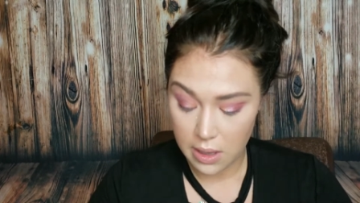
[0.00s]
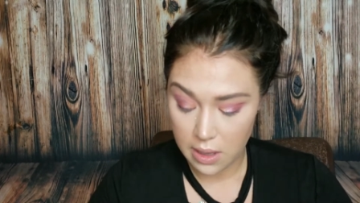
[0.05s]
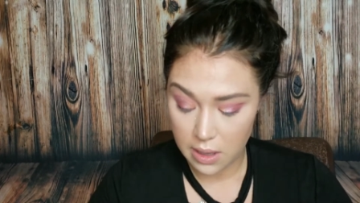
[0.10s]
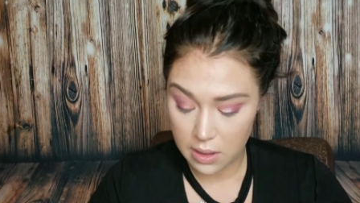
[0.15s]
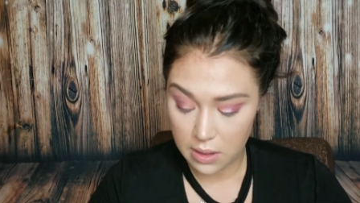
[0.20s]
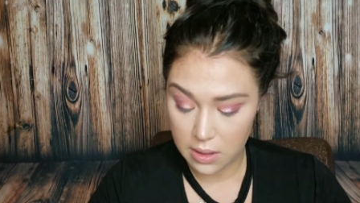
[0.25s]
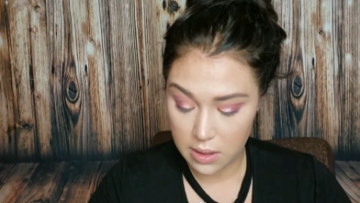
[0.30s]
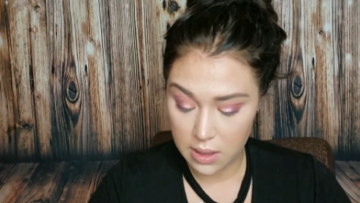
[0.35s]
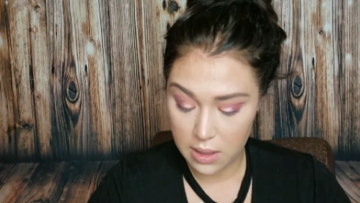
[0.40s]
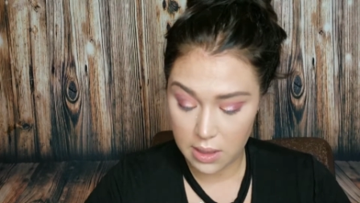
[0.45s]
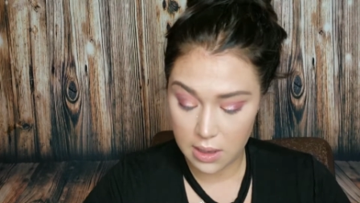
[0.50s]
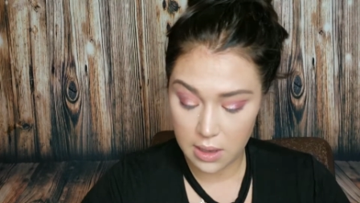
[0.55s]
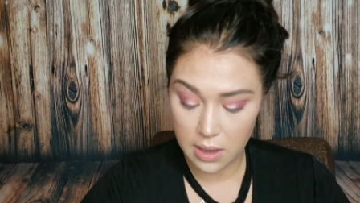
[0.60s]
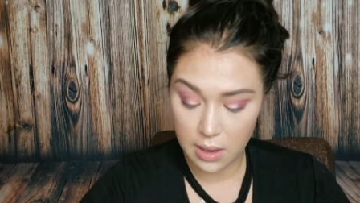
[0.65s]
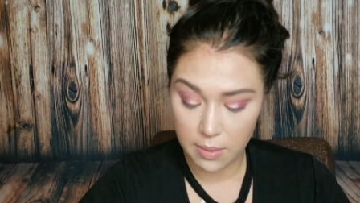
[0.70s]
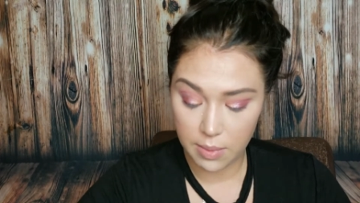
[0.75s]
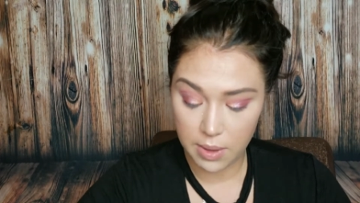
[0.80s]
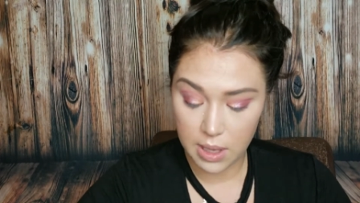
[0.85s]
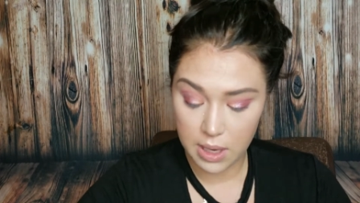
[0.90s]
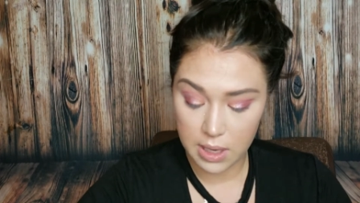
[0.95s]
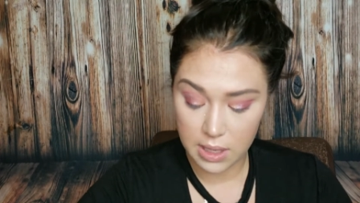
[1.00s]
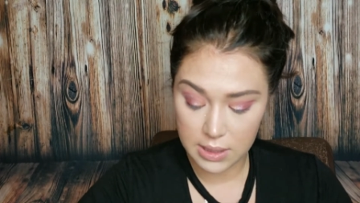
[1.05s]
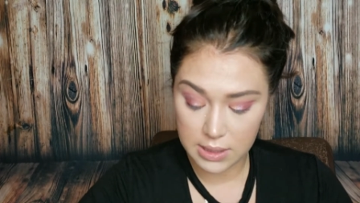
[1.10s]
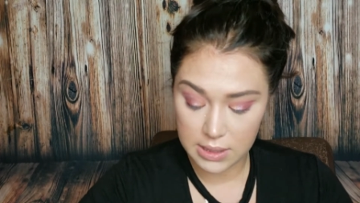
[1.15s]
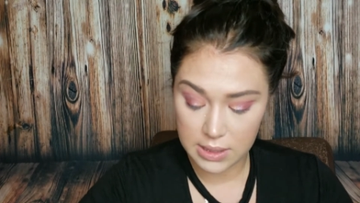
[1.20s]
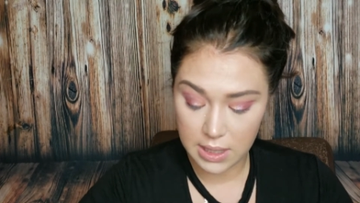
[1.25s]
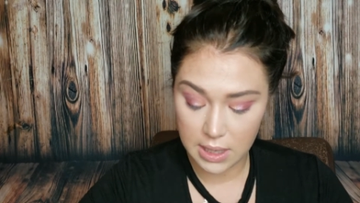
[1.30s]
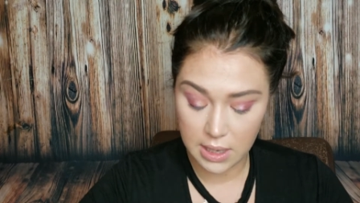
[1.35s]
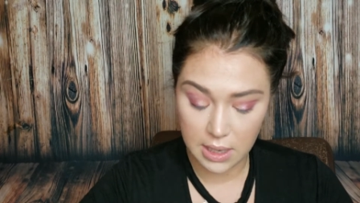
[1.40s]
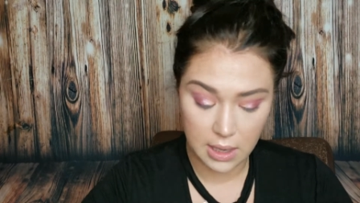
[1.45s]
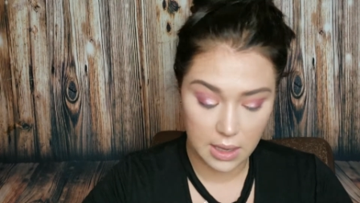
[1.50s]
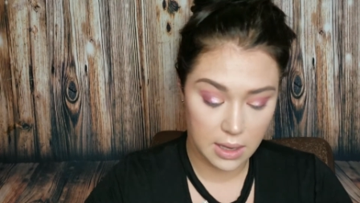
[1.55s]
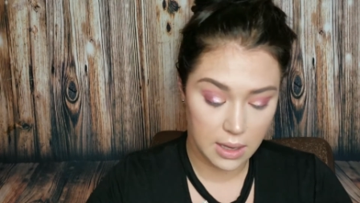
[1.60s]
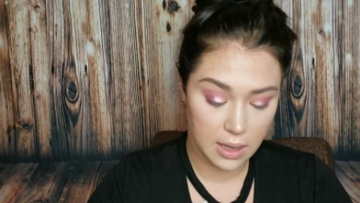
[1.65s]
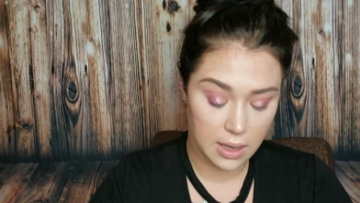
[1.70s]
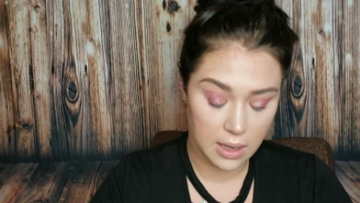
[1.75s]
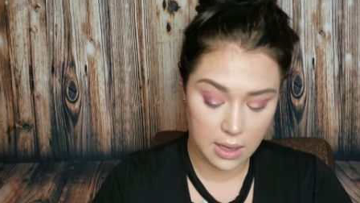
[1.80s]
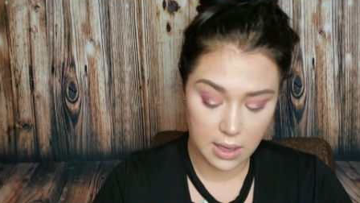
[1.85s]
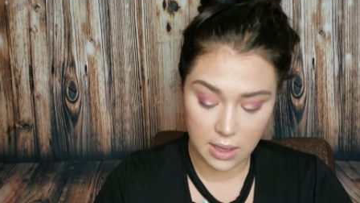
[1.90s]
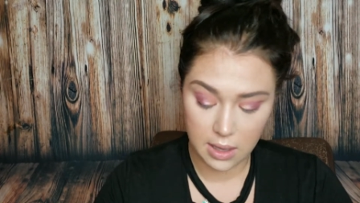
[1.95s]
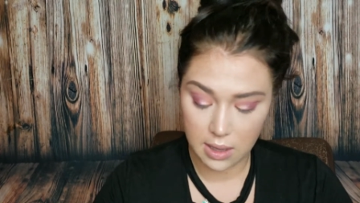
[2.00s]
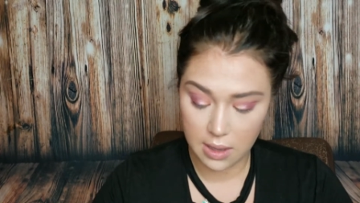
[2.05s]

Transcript: And then I'm gonna take